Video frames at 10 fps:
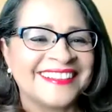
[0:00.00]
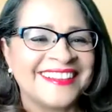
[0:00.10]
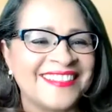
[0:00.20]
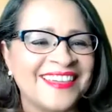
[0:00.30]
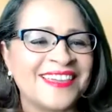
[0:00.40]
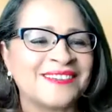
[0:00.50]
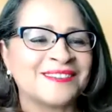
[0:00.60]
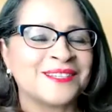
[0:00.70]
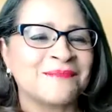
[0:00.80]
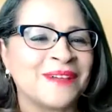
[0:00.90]
Lee, thank you
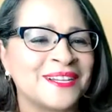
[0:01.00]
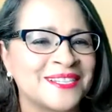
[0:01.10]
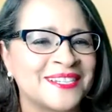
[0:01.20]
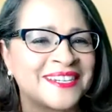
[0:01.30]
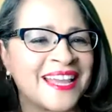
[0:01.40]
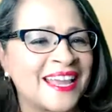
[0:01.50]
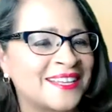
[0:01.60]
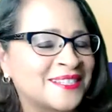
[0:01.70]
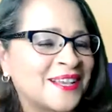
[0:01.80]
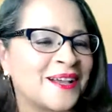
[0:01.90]
so much.
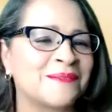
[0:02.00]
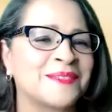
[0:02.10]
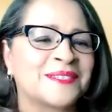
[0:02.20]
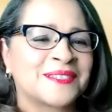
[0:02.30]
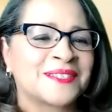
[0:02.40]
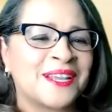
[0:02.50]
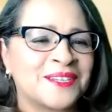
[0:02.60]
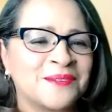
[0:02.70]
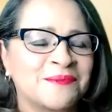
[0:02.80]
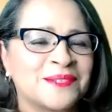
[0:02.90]
Today's
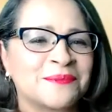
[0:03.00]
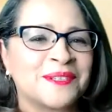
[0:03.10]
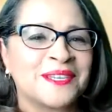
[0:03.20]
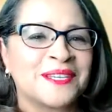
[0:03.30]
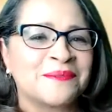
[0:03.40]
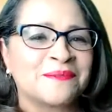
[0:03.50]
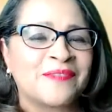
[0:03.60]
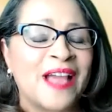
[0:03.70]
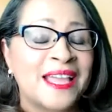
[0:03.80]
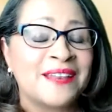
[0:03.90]
session was really
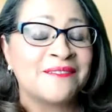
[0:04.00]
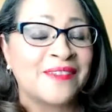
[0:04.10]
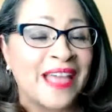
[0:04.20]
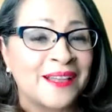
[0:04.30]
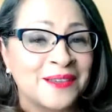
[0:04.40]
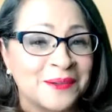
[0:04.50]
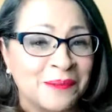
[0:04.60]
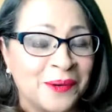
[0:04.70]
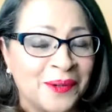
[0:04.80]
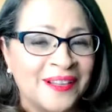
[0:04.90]

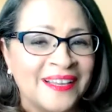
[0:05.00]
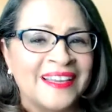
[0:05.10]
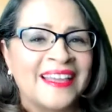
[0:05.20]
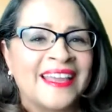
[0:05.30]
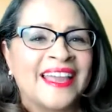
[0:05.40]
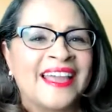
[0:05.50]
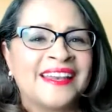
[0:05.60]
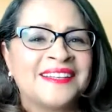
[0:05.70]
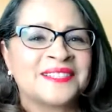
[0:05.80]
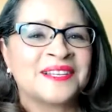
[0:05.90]
invaluable.
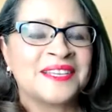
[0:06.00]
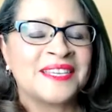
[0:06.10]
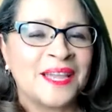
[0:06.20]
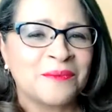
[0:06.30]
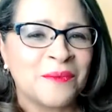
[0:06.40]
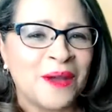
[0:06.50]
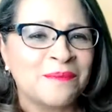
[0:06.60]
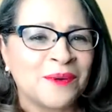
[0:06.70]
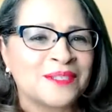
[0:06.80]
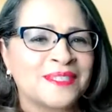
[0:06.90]
And it's yet
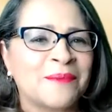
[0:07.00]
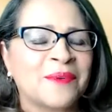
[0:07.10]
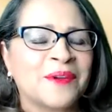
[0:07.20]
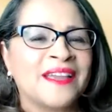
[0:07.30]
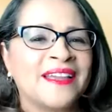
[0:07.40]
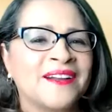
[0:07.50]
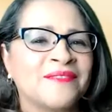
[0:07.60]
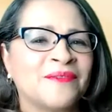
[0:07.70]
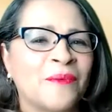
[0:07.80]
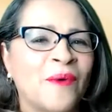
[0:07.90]
one more summary
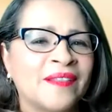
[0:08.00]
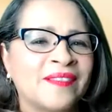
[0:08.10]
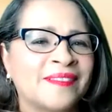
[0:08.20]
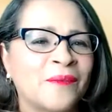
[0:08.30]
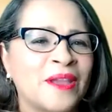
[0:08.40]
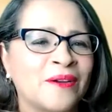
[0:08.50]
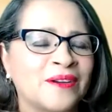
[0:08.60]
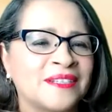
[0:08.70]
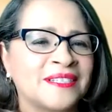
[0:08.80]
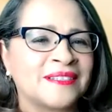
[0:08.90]
of what
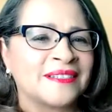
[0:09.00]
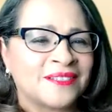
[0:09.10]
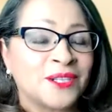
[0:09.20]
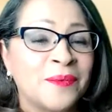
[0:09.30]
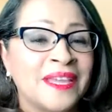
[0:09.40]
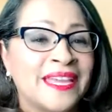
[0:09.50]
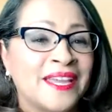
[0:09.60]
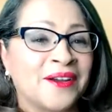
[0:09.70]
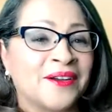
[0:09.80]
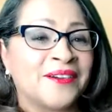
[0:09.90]
we're doing
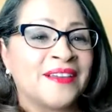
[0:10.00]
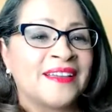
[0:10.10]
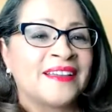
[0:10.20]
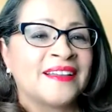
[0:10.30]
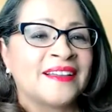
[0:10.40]
here,